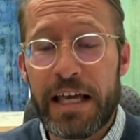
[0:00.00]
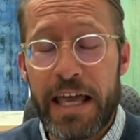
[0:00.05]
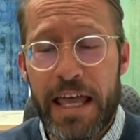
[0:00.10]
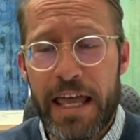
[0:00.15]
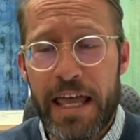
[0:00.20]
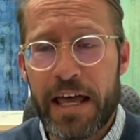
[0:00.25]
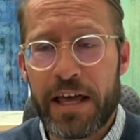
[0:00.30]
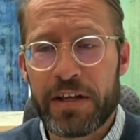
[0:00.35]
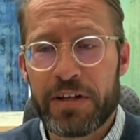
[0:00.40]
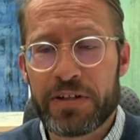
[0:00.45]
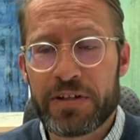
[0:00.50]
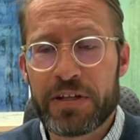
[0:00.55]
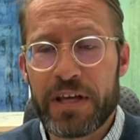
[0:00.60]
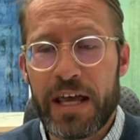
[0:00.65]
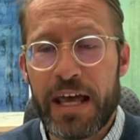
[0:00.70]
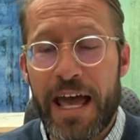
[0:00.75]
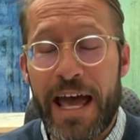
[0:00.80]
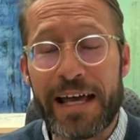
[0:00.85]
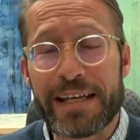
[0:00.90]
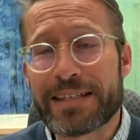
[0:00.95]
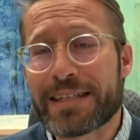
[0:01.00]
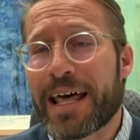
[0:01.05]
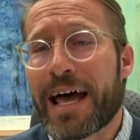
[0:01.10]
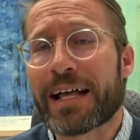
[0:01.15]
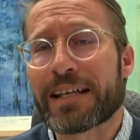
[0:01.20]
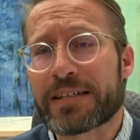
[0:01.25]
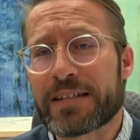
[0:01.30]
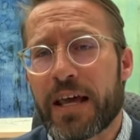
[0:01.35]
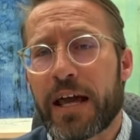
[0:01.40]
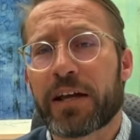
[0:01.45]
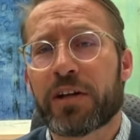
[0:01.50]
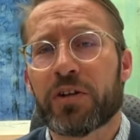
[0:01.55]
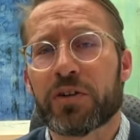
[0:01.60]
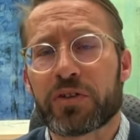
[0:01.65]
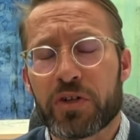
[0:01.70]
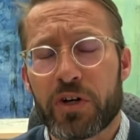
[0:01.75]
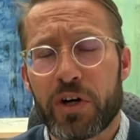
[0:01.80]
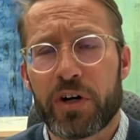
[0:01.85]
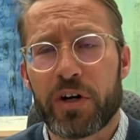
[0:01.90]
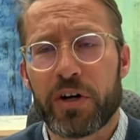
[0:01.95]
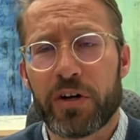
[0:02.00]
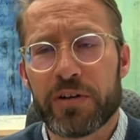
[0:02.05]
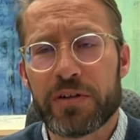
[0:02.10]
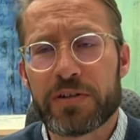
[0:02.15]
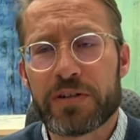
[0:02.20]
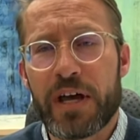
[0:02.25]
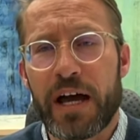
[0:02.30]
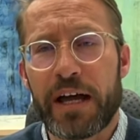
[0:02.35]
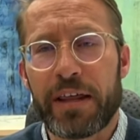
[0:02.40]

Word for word: And as that cycle turns,